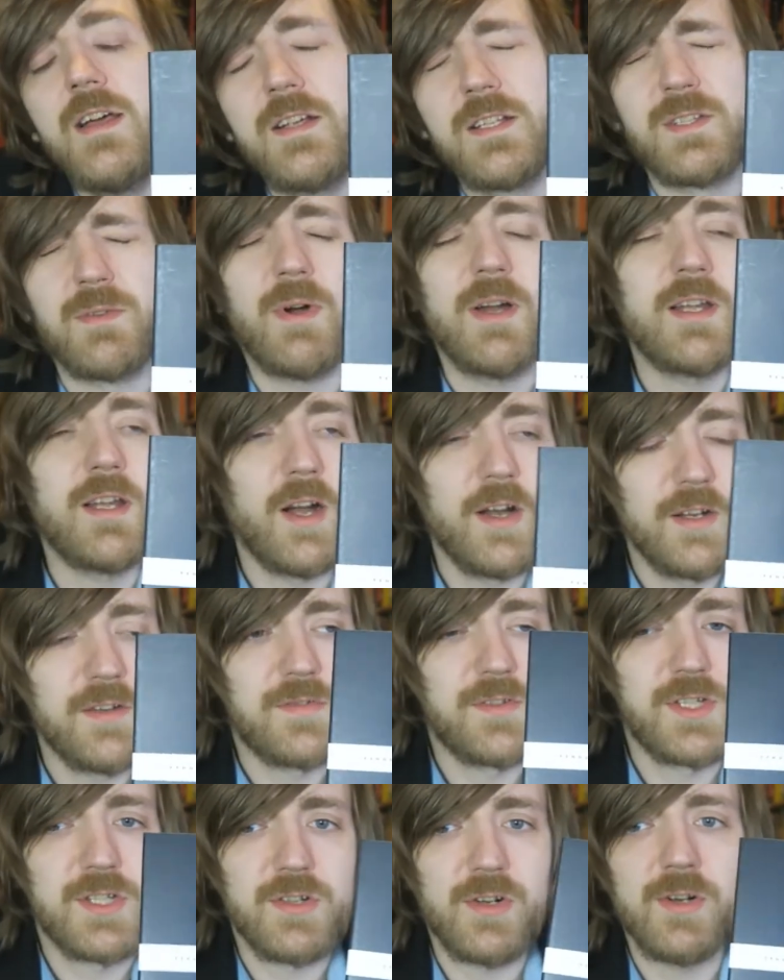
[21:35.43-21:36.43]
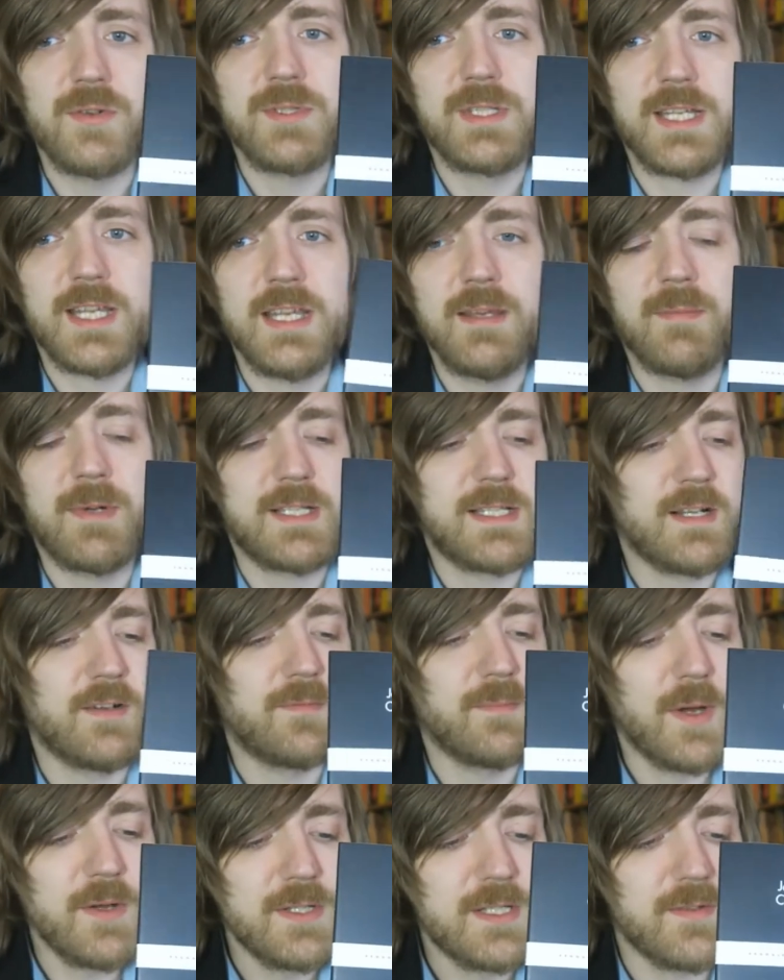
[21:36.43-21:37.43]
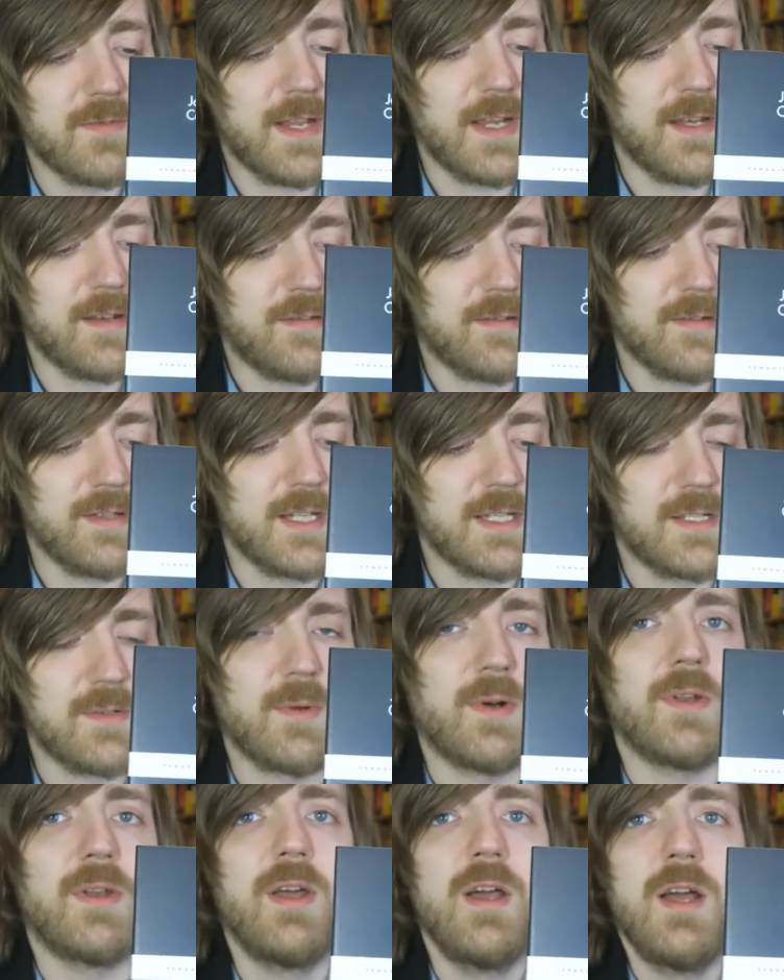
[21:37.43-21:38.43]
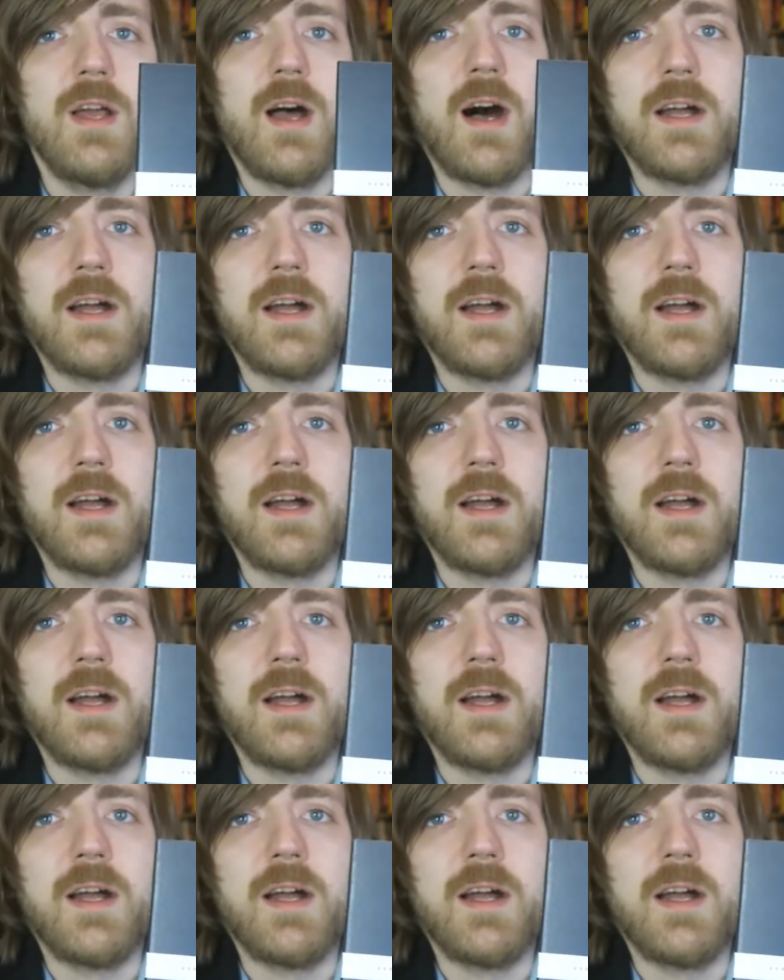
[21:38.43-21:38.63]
so I kind of struggled to keep myself motivated through this one.